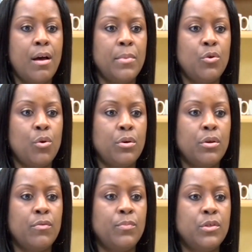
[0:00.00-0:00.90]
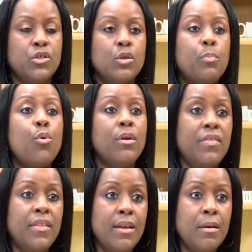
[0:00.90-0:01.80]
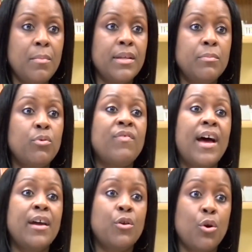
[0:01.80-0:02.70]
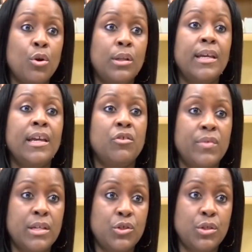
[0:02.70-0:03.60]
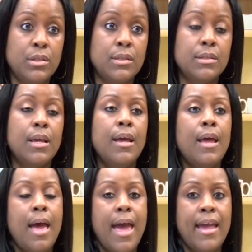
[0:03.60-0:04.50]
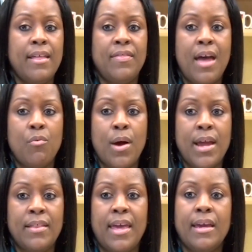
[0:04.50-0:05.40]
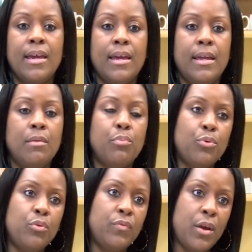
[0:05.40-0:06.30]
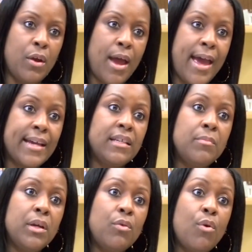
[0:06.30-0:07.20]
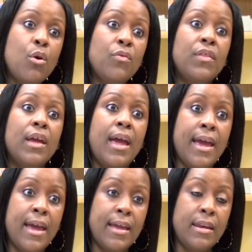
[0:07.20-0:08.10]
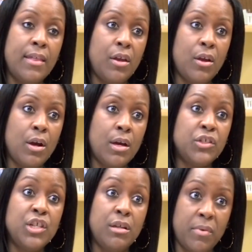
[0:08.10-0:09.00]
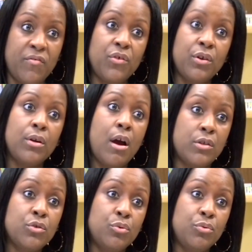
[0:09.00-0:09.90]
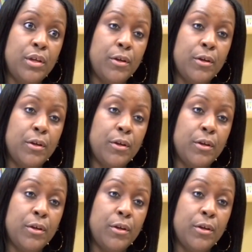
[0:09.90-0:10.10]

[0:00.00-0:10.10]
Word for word: um, in order to support them and provide early interventions. And that way they can improve their academic growth and their achievement for our school